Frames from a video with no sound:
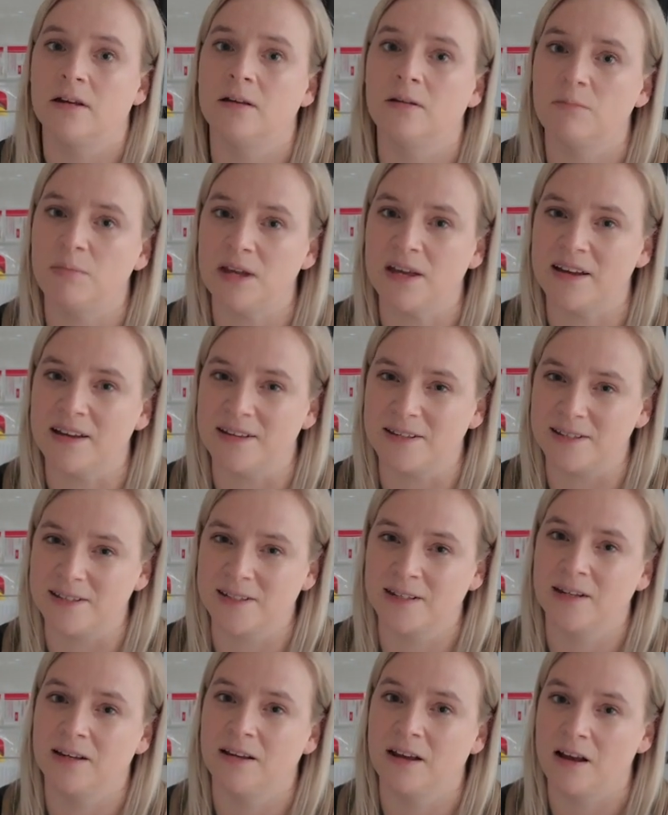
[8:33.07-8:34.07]
because
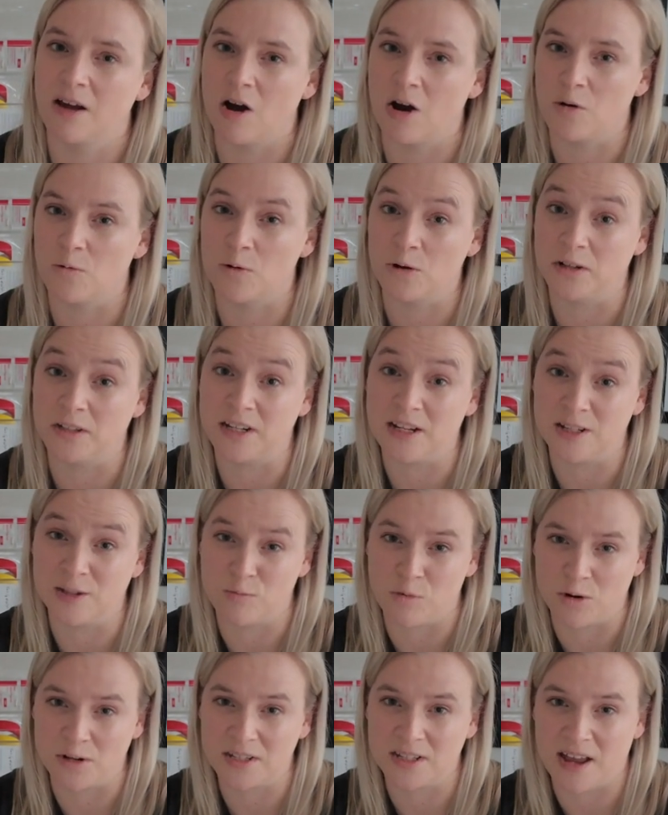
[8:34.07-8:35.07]
our world needs
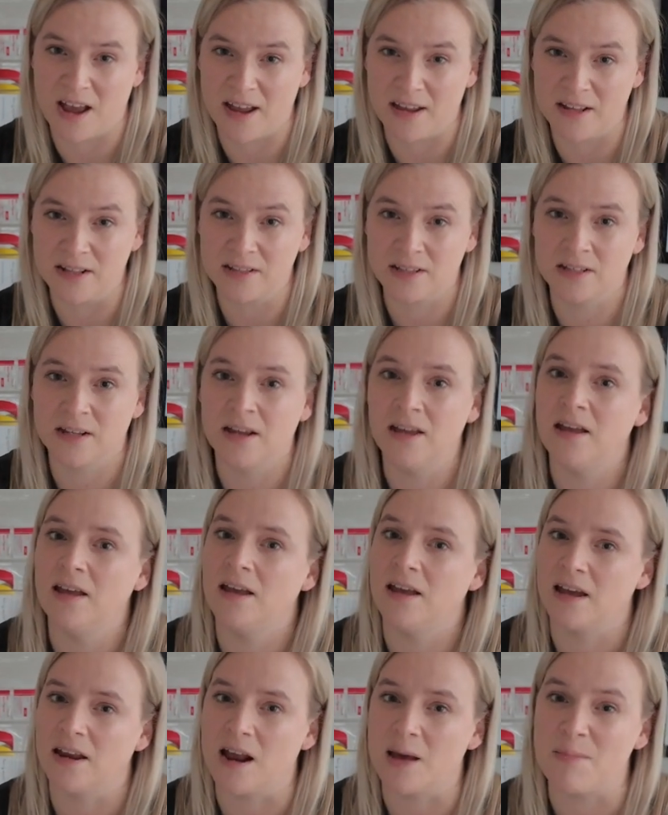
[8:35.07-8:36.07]
more science,
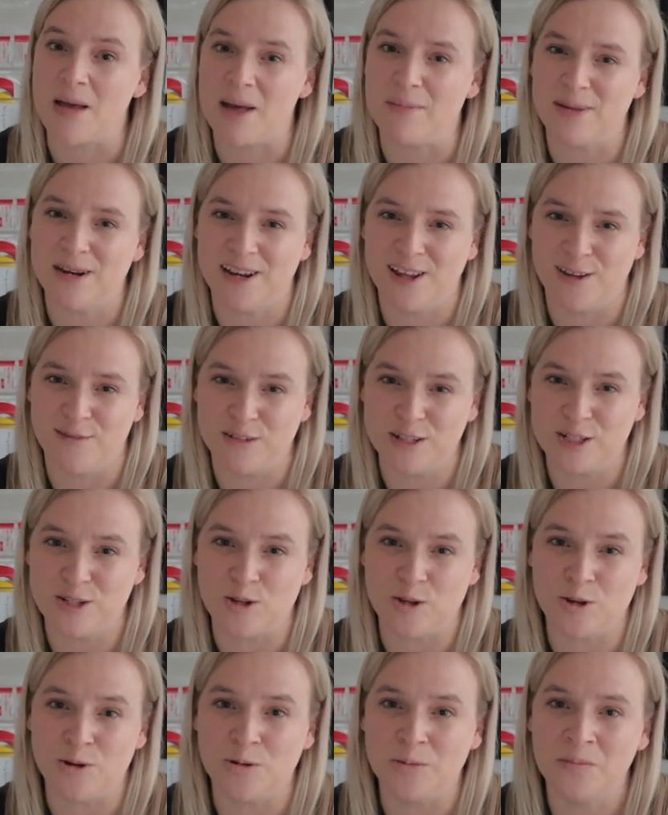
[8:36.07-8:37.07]
and I'm happy to give it to
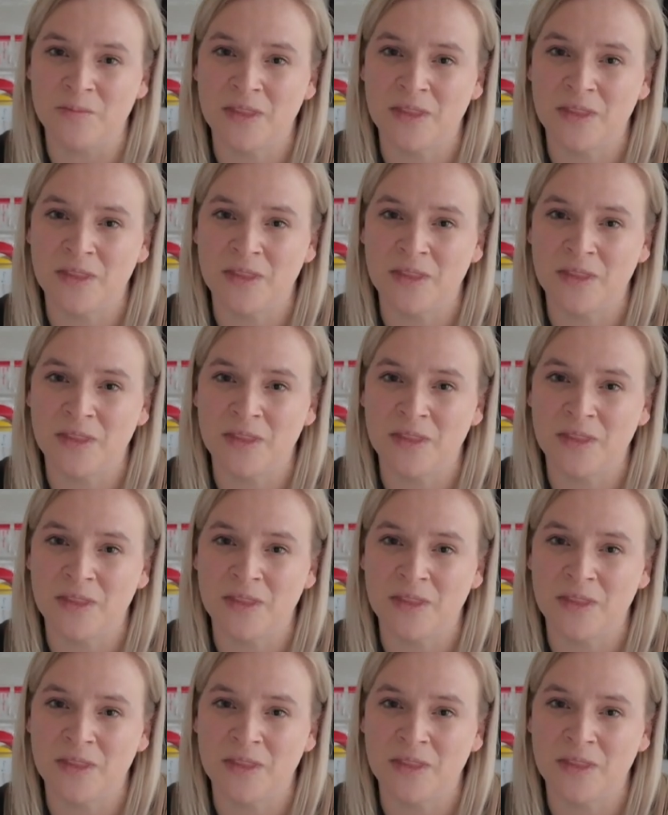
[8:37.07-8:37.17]
you.